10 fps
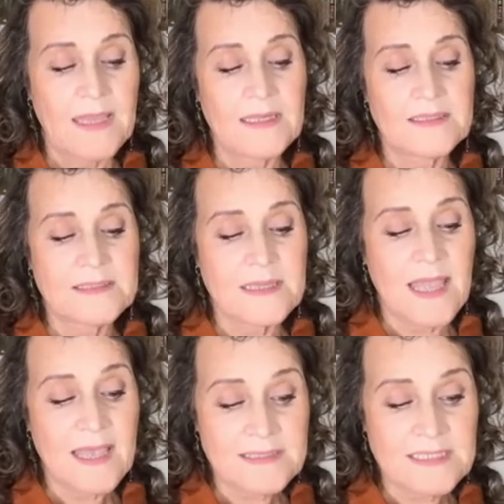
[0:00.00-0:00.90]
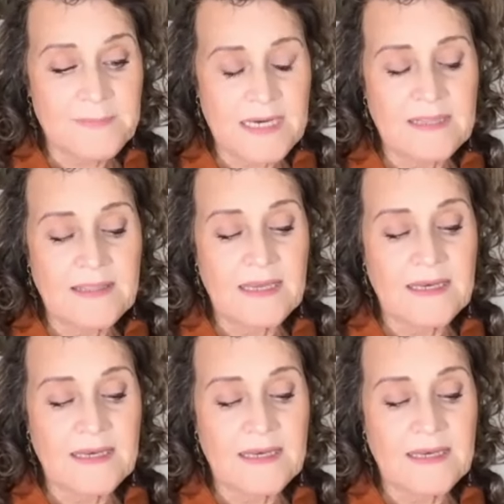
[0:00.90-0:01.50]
It's estimated that